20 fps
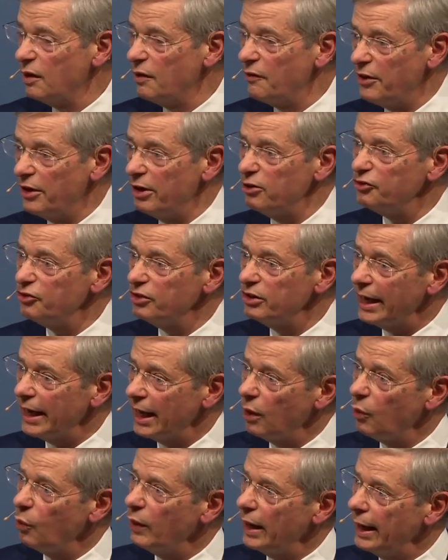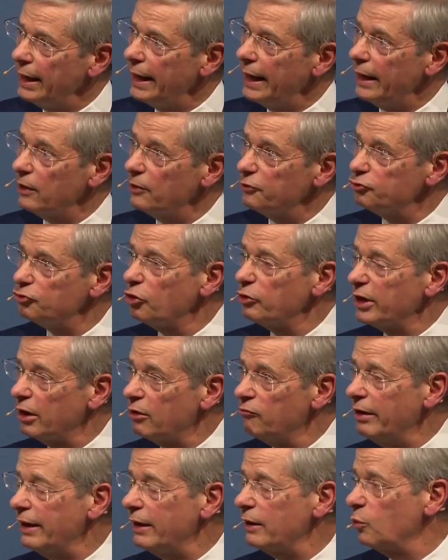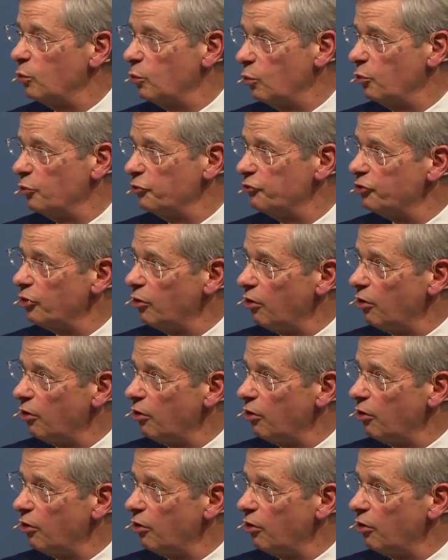there is now electronic records